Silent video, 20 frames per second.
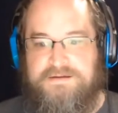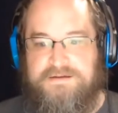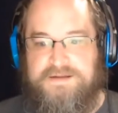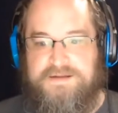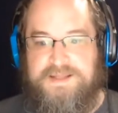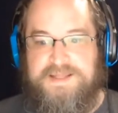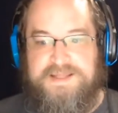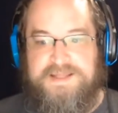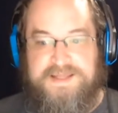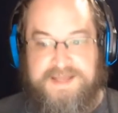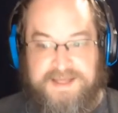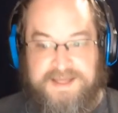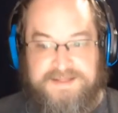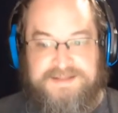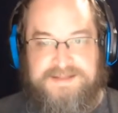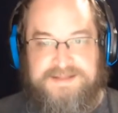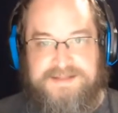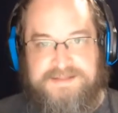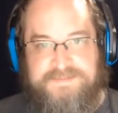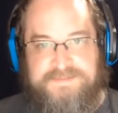he
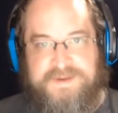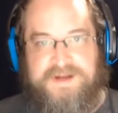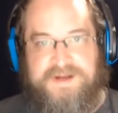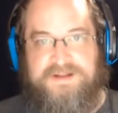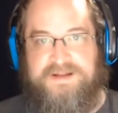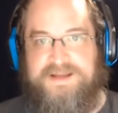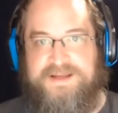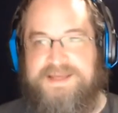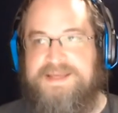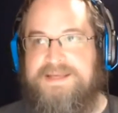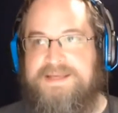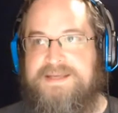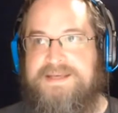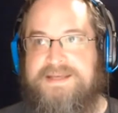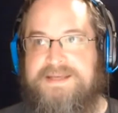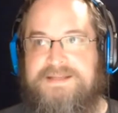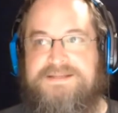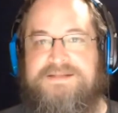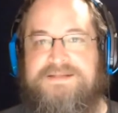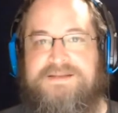gets his spotlight, he
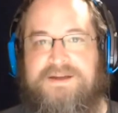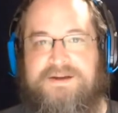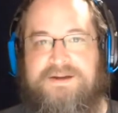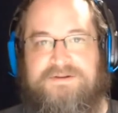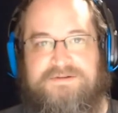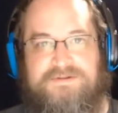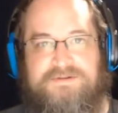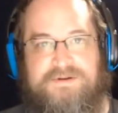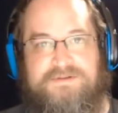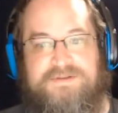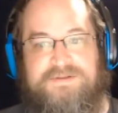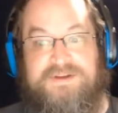gets his character growth,